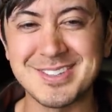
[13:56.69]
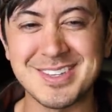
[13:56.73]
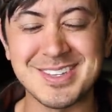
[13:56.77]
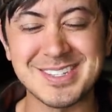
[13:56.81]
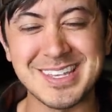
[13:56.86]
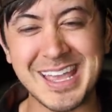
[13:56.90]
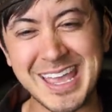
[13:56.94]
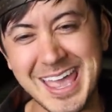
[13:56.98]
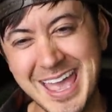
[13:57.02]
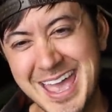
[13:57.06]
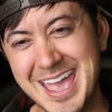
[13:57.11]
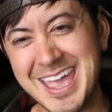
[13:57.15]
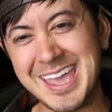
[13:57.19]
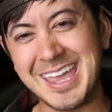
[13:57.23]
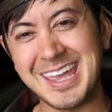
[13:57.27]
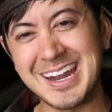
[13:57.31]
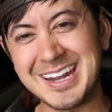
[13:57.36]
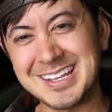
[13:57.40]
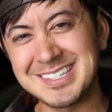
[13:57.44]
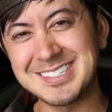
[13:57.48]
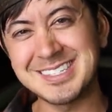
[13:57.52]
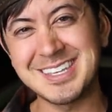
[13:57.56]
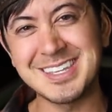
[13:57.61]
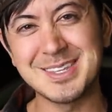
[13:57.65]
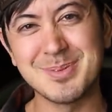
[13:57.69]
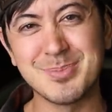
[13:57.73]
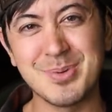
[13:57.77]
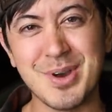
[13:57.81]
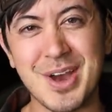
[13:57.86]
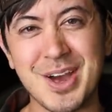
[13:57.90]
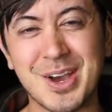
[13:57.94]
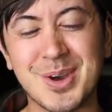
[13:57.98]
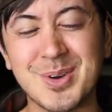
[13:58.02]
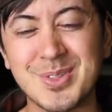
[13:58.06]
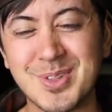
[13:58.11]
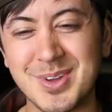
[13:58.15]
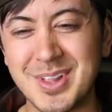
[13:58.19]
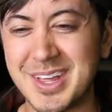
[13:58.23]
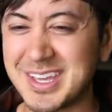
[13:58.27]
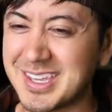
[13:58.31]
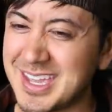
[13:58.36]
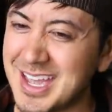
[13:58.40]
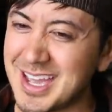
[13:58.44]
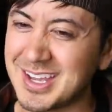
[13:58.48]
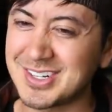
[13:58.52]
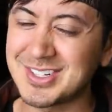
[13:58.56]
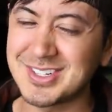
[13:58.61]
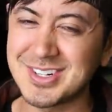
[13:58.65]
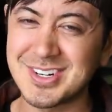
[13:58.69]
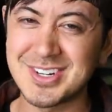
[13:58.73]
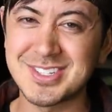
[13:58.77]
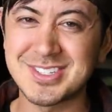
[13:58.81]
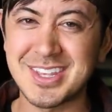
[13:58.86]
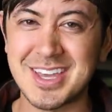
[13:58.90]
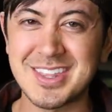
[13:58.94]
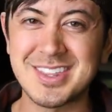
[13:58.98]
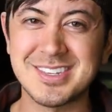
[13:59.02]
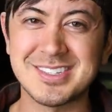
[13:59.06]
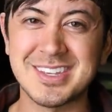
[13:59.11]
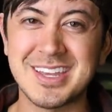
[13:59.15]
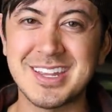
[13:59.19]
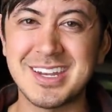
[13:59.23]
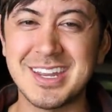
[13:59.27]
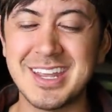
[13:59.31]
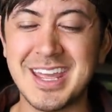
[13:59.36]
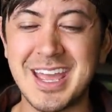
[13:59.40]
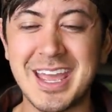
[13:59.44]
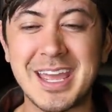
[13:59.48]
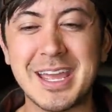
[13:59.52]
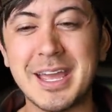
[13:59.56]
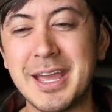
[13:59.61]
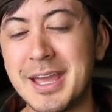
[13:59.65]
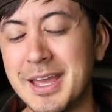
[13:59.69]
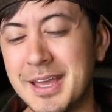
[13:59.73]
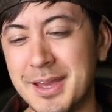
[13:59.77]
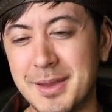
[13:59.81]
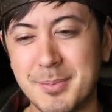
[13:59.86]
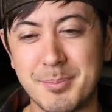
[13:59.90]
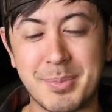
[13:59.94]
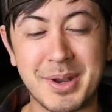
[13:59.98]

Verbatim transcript: And I was like, hey, can I see the Bronco? And they're like, yeah, sure, sign this NDA.